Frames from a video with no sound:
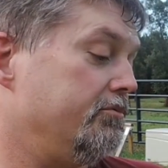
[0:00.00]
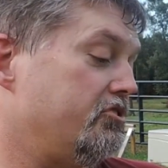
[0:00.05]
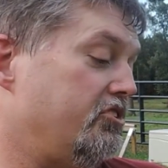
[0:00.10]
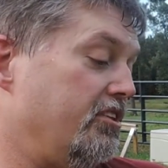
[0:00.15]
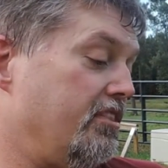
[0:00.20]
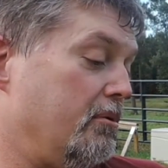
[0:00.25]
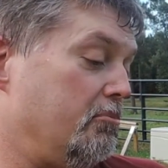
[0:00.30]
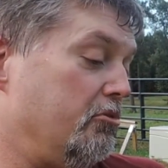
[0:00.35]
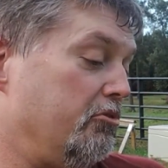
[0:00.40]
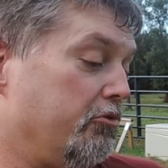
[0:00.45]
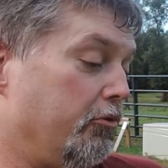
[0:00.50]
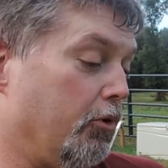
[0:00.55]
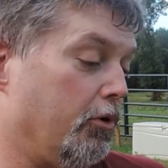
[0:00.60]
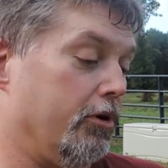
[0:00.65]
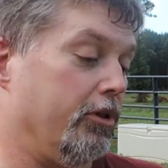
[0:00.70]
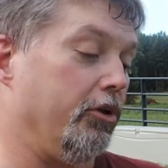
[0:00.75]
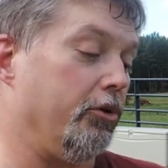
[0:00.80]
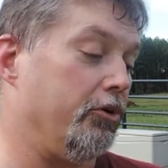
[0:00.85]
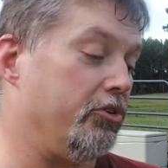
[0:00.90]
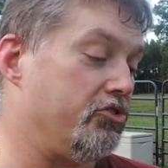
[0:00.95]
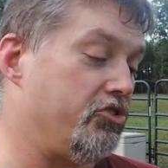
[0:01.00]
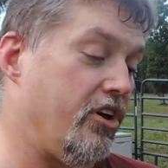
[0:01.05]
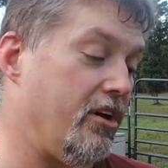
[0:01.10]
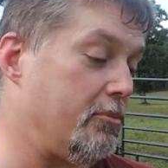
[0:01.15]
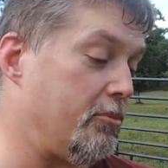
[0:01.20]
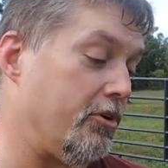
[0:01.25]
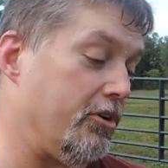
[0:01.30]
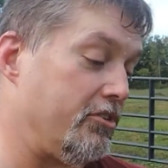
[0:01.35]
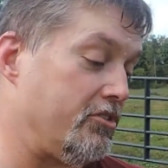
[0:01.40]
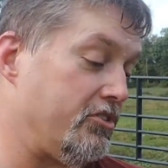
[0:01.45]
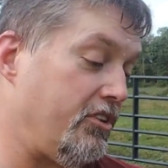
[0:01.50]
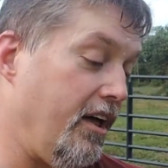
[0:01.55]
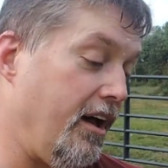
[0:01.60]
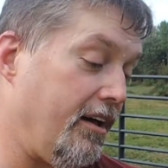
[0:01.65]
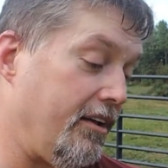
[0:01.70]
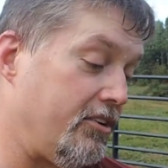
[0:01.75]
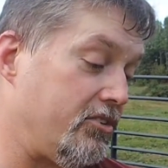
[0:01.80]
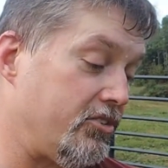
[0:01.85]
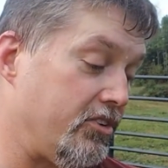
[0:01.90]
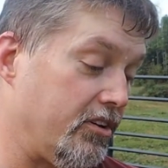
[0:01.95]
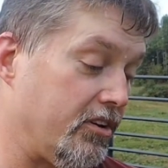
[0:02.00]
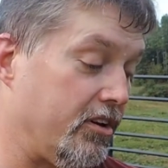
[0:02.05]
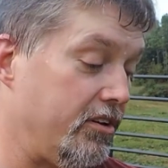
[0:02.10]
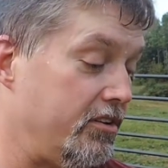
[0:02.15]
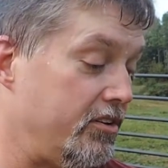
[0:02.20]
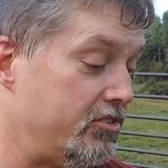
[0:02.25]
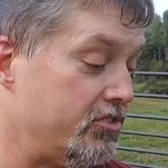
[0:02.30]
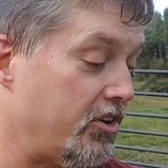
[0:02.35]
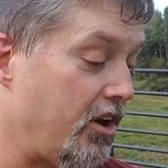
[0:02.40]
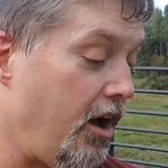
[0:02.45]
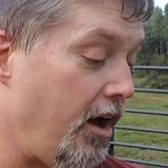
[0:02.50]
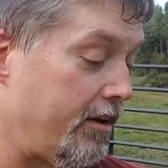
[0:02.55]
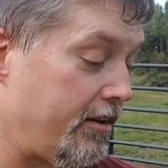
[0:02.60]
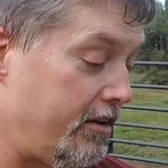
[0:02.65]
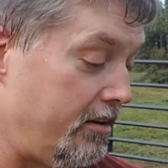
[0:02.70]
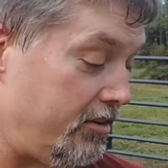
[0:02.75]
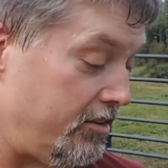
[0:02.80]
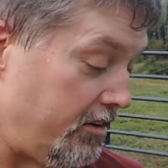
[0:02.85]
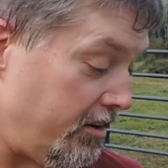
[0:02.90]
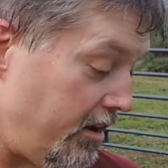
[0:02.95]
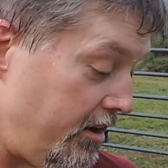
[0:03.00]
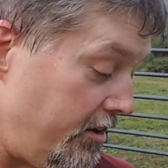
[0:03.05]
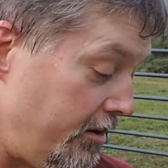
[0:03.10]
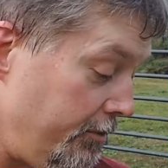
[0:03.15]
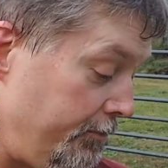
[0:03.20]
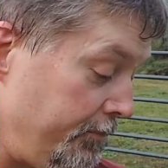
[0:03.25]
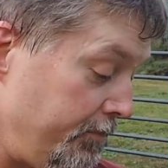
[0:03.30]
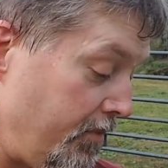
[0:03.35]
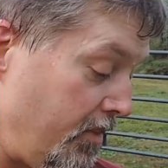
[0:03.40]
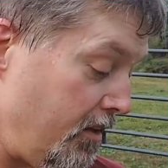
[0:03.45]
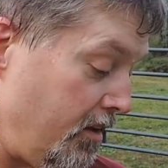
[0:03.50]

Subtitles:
said that before, loaded chamber, it's not. It's a cocking indicator.